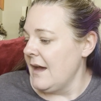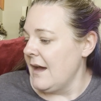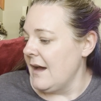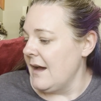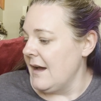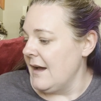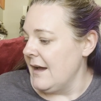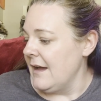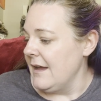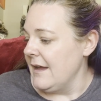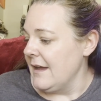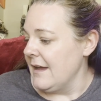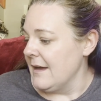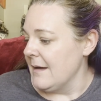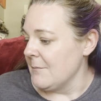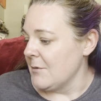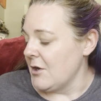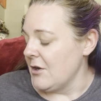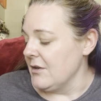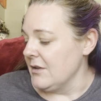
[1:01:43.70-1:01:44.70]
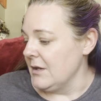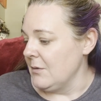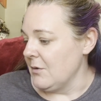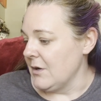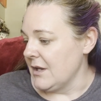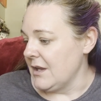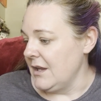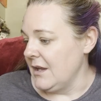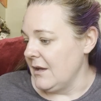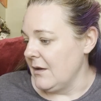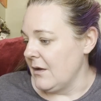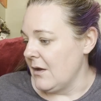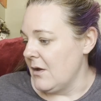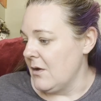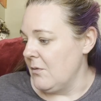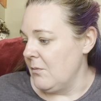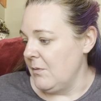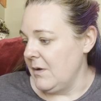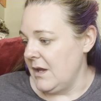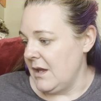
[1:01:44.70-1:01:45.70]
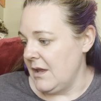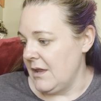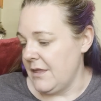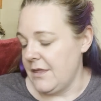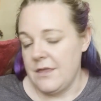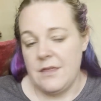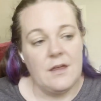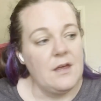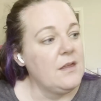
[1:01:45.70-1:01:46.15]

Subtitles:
I am currently working with